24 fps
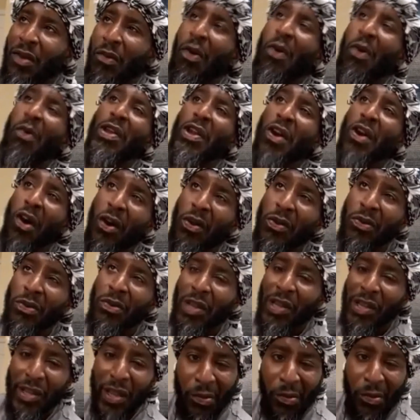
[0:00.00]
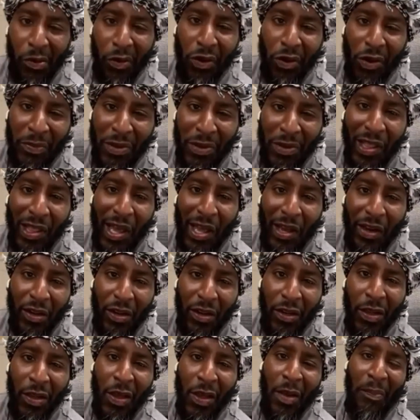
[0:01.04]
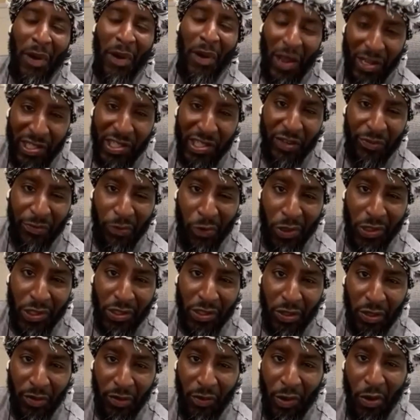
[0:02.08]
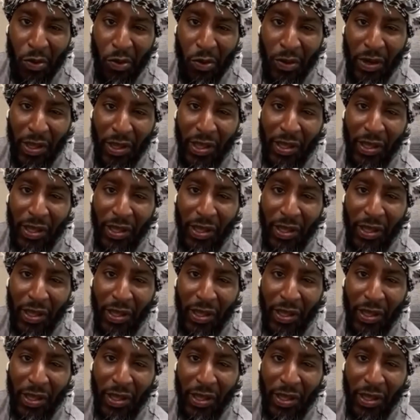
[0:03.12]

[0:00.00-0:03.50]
well, we all knew that there were going to be a lot of policy enforcers on the road.